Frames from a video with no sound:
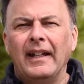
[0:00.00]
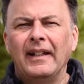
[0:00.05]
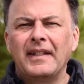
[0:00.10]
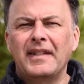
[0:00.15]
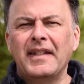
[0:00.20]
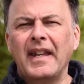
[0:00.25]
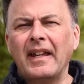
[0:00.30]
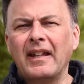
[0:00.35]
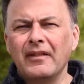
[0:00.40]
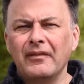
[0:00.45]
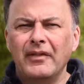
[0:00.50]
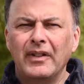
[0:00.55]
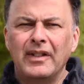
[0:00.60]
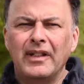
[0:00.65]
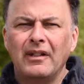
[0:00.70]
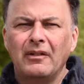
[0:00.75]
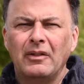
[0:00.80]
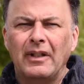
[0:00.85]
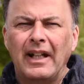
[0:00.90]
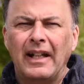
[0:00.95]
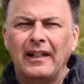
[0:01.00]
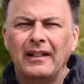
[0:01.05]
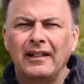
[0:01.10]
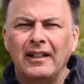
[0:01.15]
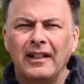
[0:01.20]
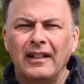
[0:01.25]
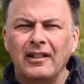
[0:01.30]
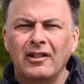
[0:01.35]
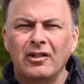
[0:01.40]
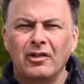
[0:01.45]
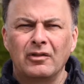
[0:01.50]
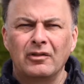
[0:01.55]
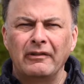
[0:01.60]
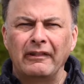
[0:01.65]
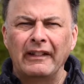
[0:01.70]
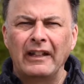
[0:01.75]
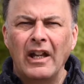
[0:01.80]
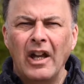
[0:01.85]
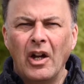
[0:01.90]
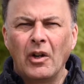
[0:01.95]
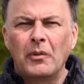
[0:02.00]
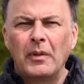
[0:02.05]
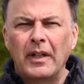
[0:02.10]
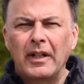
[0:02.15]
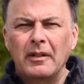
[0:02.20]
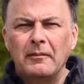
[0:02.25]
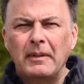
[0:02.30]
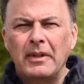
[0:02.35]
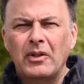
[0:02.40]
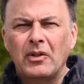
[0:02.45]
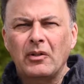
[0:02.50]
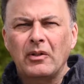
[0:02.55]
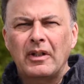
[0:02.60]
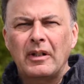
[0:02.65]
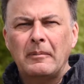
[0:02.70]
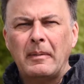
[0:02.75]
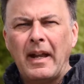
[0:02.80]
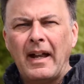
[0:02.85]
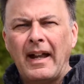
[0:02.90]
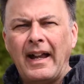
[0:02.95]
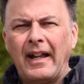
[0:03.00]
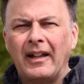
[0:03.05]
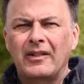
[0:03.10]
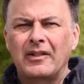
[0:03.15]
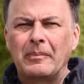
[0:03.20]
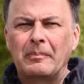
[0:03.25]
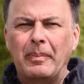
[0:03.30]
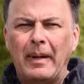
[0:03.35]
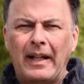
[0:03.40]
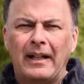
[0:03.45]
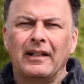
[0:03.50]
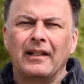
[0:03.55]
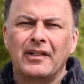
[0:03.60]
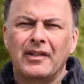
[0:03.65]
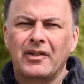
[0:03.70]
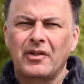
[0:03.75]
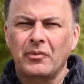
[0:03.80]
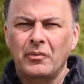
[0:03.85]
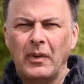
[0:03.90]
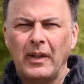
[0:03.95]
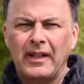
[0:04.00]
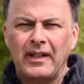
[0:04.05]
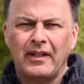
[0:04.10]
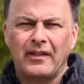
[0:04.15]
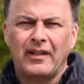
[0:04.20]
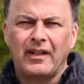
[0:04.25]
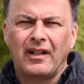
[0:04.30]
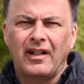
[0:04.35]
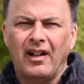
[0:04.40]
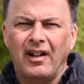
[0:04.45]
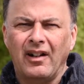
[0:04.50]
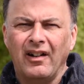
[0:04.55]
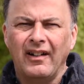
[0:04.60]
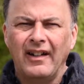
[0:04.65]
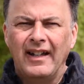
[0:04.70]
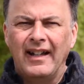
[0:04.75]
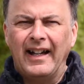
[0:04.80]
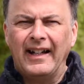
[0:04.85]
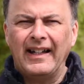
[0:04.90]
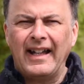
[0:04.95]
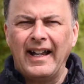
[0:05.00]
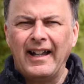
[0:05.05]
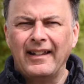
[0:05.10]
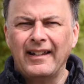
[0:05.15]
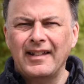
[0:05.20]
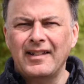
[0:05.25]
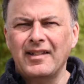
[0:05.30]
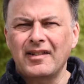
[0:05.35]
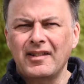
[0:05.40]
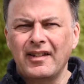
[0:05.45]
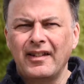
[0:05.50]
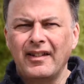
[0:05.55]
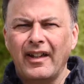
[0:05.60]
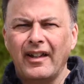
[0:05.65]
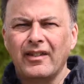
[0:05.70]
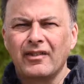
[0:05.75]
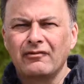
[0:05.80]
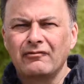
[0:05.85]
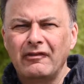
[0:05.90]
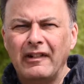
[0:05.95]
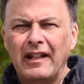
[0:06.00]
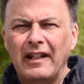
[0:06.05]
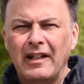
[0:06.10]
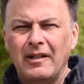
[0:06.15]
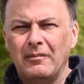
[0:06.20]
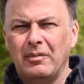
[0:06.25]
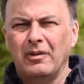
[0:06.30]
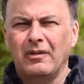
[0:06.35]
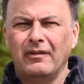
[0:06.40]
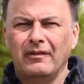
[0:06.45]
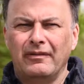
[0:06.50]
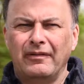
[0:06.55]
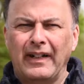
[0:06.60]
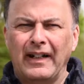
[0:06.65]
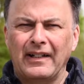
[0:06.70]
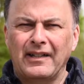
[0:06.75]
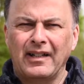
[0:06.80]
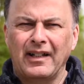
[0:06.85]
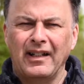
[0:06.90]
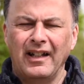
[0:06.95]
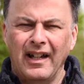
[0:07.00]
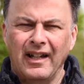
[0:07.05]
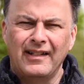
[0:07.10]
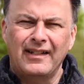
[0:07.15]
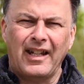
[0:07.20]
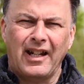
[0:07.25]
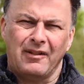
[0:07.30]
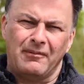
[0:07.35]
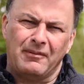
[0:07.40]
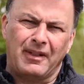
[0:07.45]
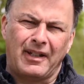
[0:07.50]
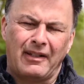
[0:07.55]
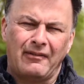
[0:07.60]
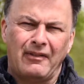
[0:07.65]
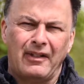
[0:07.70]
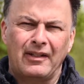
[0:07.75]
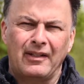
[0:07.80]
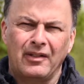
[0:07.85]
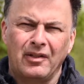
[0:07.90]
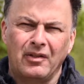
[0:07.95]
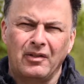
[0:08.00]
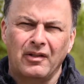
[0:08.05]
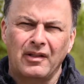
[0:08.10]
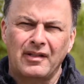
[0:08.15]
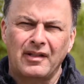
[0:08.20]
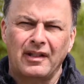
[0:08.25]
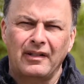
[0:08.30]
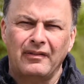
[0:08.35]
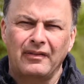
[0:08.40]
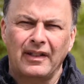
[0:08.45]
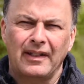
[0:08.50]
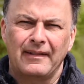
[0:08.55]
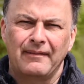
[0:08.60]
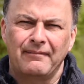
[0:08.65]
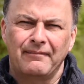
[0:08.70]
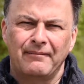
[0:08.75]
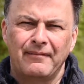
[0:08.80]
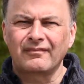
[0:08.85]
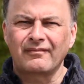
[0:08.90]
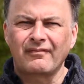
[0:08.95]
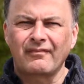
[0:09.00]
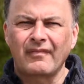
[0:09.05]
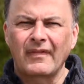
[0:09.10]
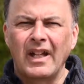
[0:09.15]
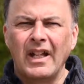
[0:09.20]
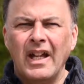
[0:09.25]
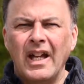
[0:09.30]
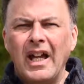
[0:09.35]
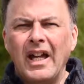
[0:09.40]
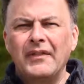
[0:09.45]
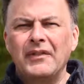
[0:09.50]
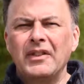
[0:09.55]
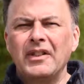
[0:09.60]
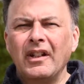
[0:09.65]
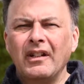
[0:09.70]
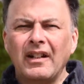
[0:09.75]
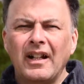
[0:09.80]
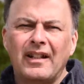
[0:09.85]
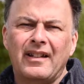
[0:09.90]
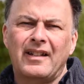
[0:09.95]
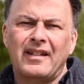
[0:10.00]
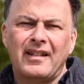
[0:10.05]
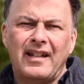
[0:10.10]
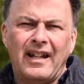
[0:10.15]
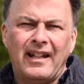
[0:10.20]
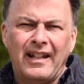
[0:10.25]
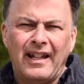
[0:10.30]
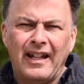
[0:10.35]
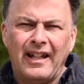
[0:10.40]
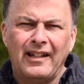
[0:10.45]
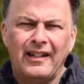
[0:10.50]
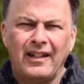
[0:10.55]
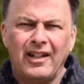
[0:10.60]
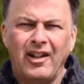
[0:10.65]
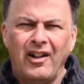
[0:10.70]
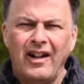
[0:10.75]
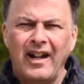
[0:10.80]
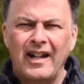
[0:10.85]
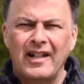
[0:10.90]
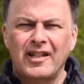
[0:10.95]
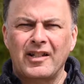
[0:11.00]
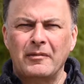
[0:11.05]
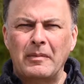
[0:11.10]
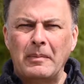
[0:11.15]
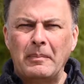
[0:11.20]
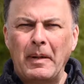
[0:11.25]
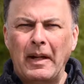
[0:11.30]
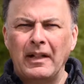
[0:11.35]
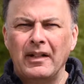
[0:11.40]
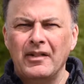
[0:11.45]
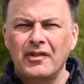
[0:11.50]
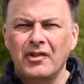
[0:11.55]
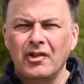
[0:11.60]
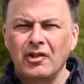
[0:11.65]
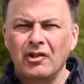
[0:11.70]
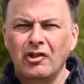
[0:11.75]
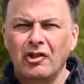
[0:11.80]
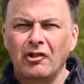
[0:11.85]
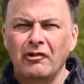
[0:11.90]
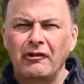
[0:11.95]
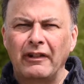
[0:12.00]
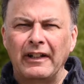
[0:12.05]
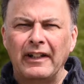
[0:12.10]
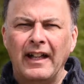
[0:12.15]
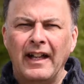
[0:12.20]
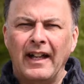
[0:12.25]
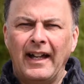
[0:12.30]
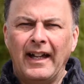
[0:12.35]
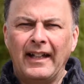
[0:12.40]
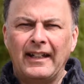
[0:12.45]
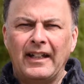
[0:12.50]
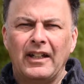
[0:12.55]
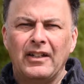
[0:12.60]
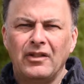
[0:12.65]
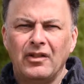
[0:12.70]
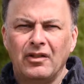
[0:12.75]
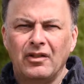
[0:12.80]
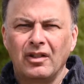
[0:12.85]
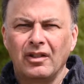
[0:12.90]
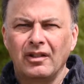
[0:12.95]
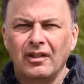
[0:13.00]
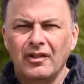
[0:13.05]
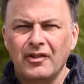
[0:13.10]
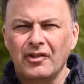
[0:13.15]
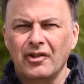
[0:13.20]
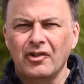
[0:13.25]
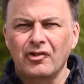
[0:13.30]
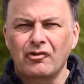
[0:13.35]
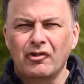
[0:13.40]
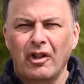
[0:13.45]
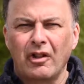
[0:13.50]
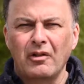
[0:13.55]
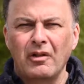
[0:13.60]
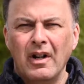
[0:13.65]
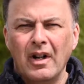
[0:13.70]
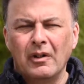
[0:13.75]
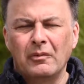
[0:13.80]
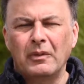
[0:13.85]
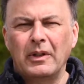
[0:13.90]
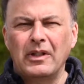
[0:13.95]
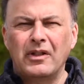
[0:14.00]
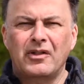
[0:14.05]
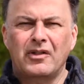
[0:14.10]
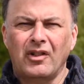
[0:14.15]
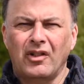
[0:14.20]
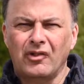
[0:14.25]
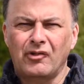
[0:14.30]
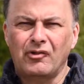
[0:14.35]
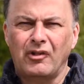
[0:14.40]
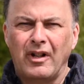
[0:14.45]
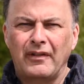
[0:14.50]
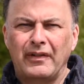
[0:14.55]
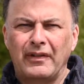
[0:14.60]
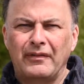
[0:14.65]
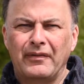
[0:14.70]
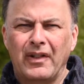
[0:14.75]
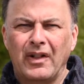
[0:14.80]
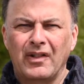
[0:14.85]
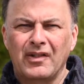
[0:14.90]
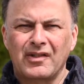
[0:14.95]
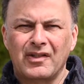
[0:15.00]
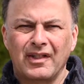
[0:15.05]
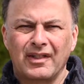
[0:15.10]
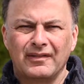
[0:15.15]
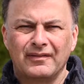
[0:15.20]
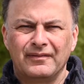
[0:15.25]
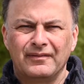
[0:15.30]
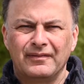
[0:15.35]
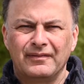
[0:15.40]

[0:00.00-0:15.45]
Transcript: In a second video on handling and cornering, we're going to be talking about how to balance the weight of the car and how this is another really important factor to help you get around the corner safely. If you don't understand how the car has to be balanced on cornering, again, you could lose control when you start driving faster.